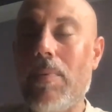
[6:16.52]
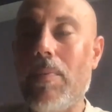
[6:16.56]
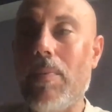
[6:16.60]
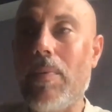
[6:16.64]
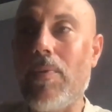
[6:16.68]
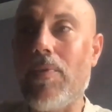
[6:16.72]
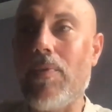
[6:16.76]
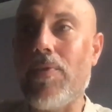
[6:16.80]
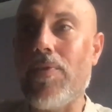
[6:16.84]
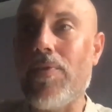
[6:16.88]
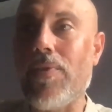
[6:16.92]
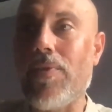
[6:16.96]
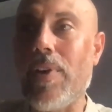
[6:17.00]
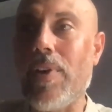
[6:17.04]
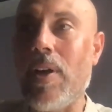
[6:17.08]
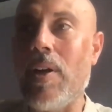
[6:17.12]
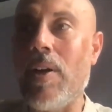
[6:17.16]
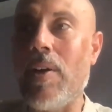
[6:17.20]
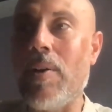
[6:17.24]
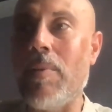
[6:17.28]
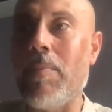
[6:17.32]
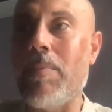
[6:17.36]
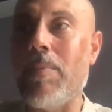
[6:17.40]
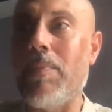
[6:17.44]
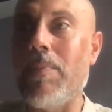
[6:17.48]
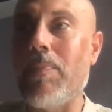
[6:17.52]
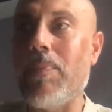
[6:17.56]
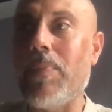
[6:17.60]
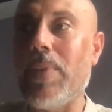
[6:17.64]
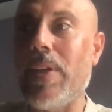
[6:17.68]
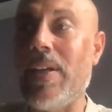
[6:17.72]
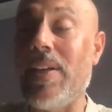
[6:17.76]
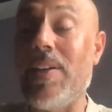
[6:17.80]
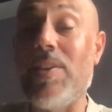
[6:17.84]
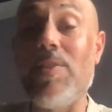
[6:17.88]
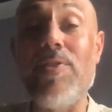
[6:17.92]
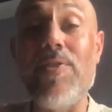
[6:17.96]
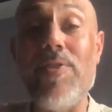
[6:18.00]
from
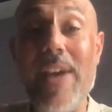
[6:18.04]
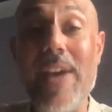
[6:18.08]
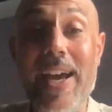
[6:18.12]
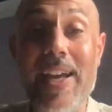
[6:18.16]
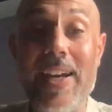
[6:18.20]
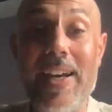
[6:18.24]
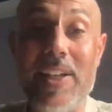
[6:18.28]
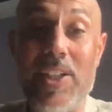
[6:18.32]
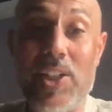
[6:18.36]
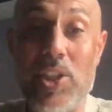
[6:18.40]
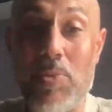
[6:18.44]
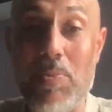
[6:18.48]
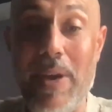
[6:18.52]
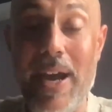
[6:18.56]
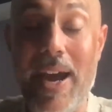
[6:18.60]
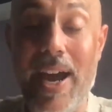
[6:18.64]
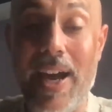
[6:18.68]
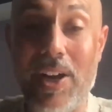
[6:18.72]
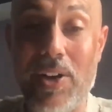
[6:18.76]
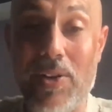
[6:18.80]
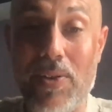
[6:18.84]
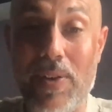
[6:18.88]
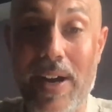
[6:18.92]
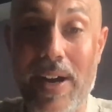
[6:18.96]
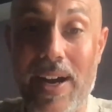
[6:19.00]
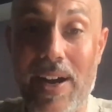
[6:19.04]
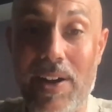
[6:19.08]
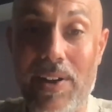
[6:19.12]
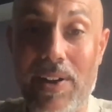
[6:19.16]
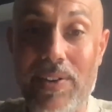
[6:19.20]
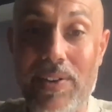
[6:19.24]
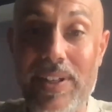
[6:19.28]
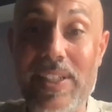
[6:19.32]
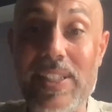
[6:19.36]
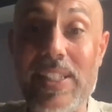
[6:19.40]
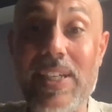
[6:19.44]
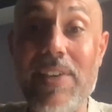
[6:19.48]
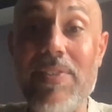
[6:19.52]
an advantaged
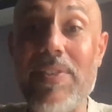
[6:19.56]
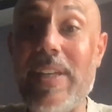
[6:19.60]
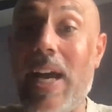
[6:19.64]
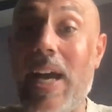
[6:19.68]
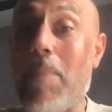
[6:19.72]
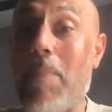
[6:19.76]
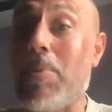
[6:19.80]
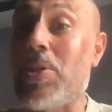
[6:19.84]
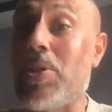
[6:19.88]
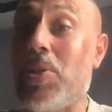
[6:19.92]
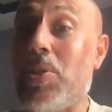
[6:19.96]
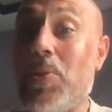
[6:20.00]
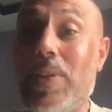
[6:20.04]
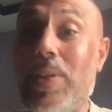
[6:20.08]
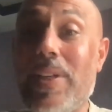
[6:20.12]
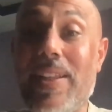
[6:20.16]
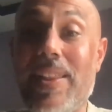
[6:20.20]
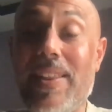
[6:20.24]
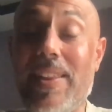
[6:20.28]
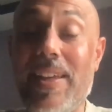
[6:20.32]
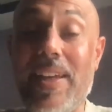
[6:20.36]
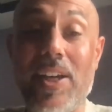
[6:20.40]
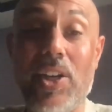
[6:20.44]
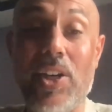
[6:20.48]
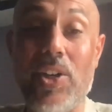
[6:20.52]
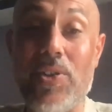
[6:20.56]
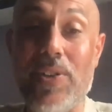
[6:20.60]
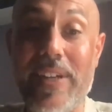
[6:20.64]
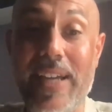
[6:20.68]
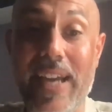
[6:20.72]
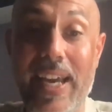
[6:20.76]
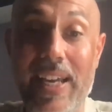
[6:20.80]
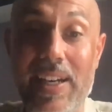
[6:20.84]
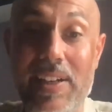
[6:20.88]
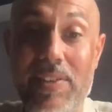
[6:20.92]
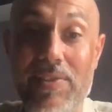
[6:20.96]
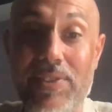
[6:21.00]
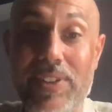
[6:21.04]
background is given the opportunity to think
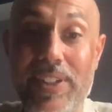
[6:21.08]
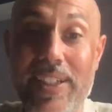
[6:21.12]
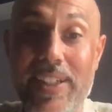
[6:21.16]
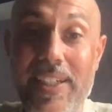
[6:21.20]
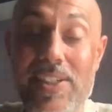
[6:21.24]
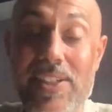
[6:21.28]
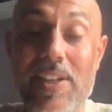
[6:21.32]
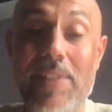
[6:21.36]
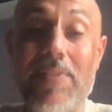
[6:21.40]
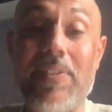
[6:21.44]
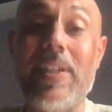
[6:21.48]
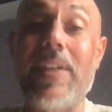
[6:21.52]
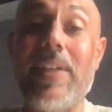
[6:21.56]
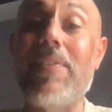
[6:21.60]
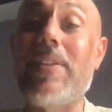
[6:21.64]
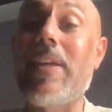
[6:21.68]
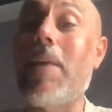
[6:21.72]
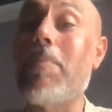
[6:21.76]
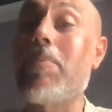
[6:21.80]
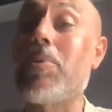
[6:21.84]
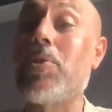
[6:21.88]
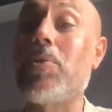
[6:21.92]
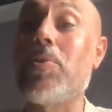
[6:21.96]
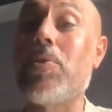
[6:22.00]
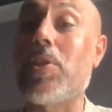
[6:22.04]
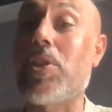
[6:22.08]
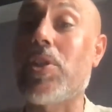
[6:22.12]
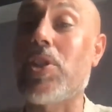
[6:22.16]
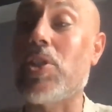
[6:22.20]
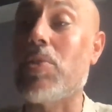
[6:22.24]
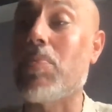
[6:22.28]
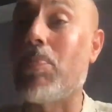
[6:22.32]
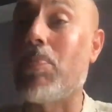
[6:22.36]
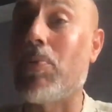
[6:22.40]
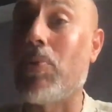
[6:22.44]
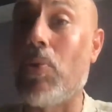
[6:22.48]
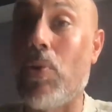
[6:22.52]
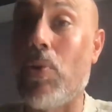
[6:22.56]
creatively, is given the opportunity to
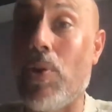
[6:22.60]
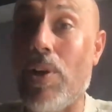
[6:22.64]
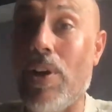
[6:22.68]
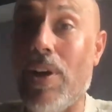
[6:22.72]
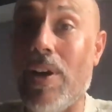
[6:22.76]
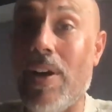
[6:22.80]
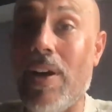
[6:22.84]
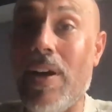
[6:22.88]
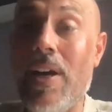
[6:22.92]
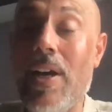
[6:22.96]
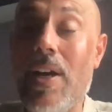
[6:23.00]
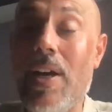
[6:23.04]
explore